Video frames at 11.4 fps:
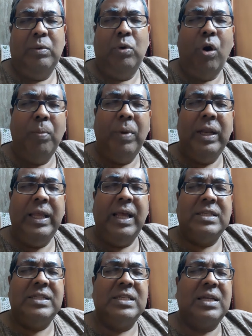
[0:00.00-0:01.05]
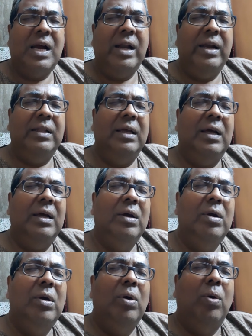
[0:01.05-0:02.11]
normally he has discarded the
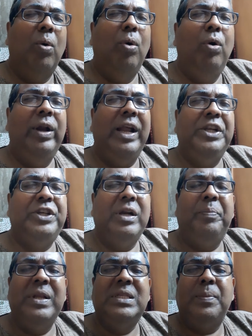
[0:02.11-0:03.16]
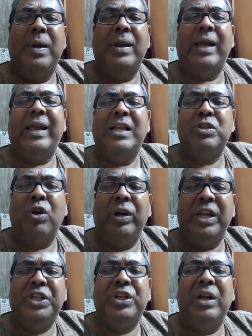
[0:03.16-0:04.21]
old ancient principle like
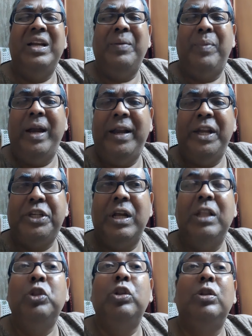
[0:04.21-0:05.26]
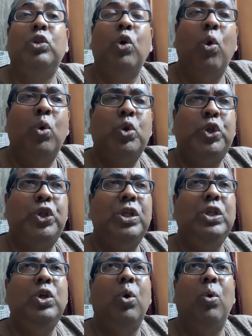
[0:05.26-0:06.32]
exaltation, debilitation, dosh,
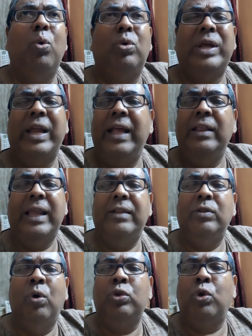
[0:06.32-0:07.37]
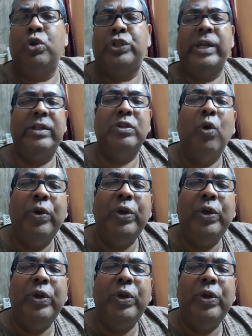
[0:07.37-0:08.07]
yog. There is no dosh, there is no